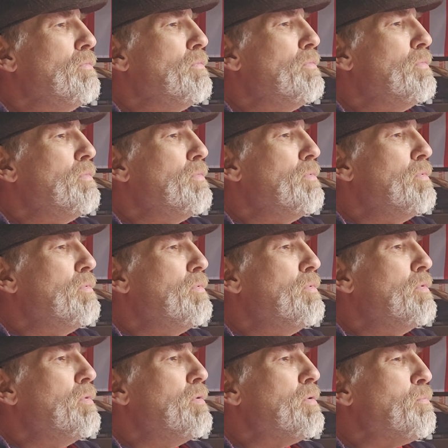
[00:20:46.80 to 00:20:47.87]

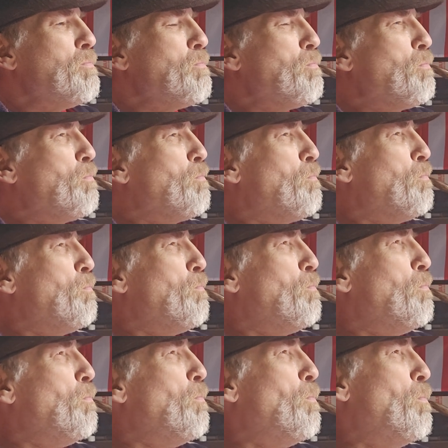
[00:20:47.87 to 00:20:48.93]

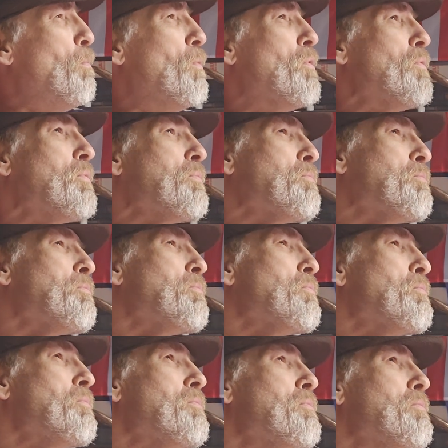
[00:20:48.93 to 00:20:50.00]

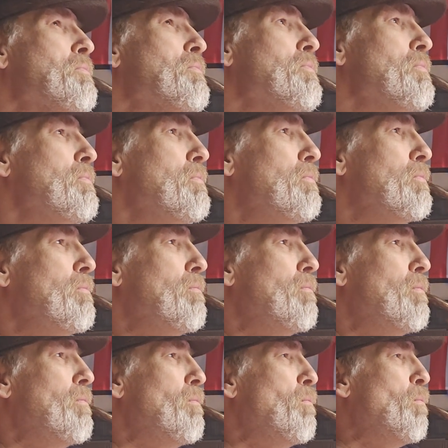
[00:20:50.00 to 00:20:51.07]

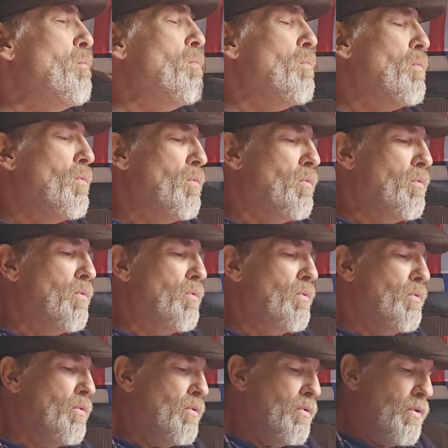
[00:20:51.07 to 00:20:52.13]

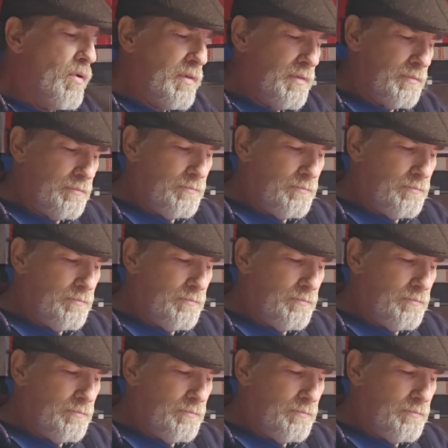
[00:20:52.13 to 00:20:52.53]
Nobody speaks.